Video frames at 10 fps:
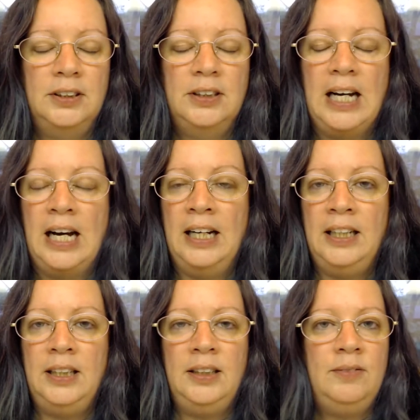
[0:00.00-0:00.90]

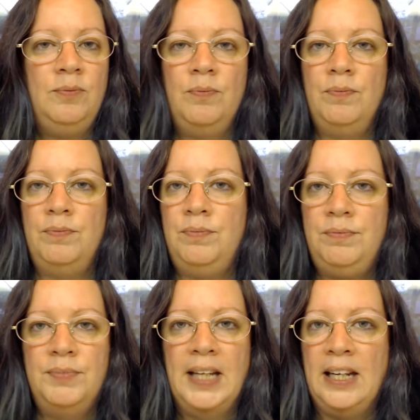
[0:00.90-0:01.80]
I
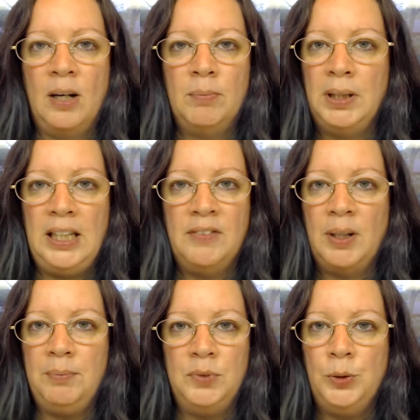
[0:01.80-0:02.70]
cannot believe
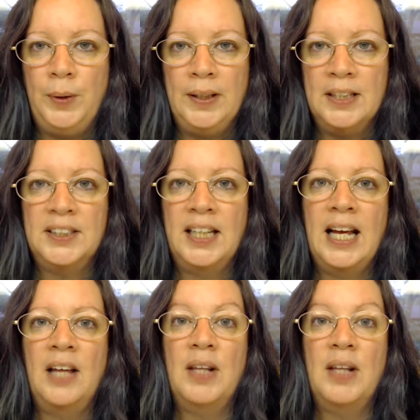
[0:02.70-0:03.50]
I'm doing this again.